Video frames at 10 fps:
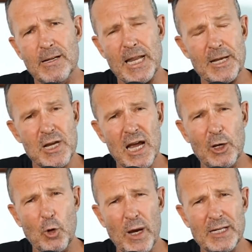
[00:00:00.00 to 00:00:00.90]

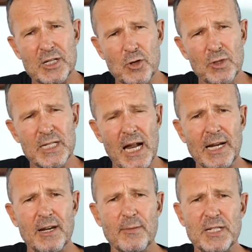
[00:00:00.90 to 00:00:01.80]
Netanyahu had two
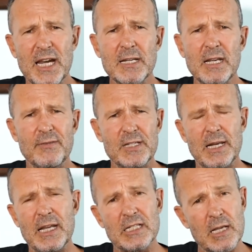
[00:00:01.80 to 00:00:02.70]
stated objectives in
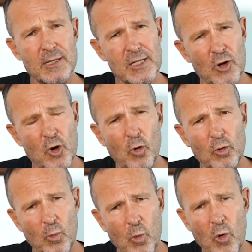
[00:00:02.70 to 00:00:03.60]
his
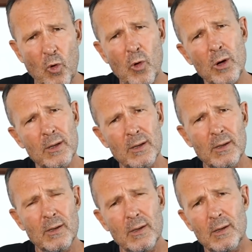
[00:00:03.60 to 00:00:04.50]
so-called war.
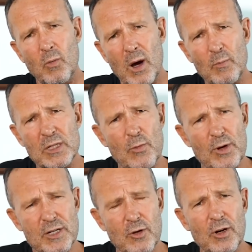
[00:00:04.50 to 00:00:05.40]
One was the
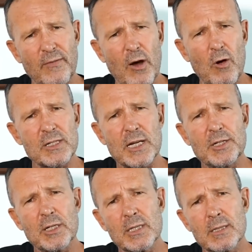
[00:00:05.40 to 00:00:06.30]
return of the
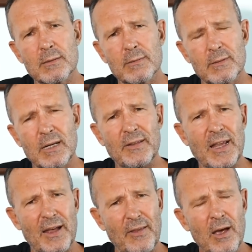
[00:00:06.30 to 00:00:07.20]
hostages, and the
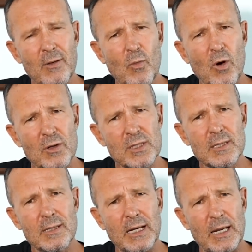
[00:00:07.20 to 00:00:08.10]
other was
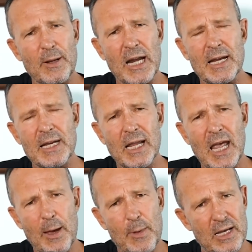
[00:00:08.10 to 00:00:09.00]
eliminating
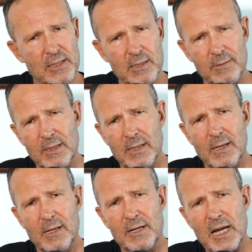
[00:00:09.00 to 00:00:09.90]
Hamas.
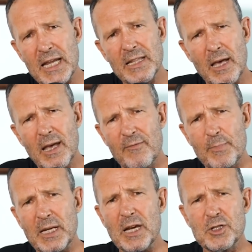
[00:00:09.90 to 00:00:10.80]
Neither have
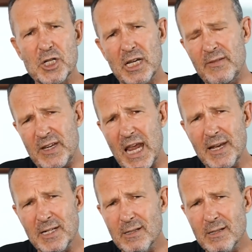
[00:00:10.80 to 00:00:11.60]
been achieved yet,